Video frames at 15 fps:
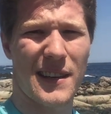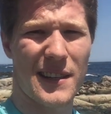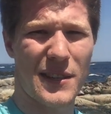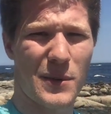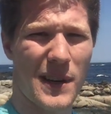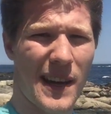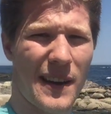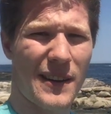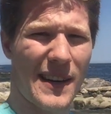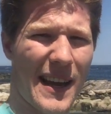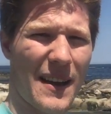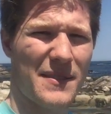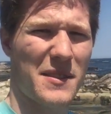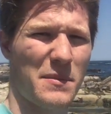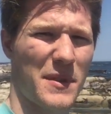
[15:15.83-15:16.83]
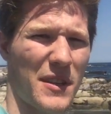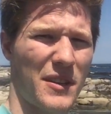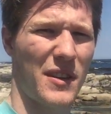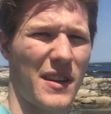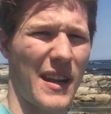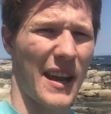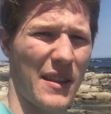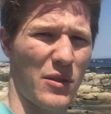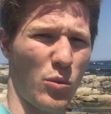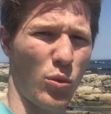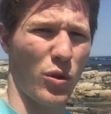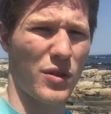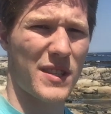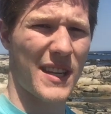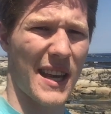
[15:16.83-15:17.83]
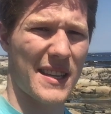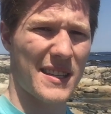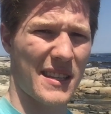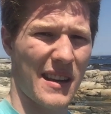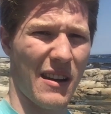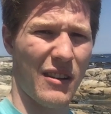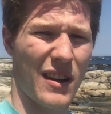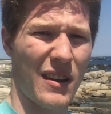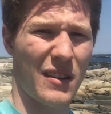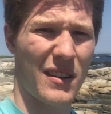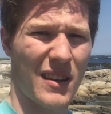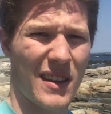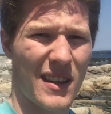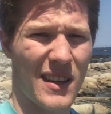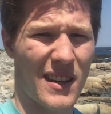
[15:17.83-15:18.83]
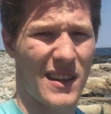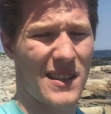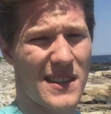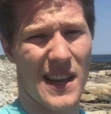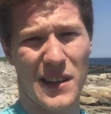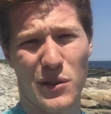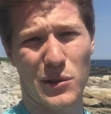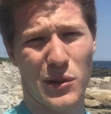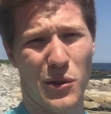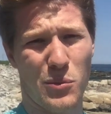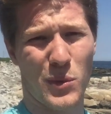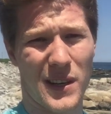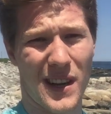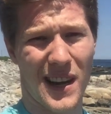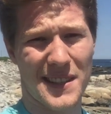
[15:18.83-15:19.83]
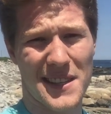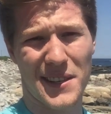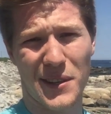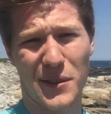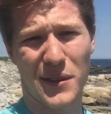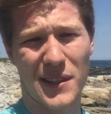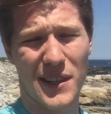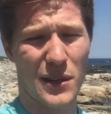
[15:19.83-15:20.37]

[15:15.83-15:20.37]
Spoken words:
you and I are going to have something good, and the worst case scenario is that you learn what not to do.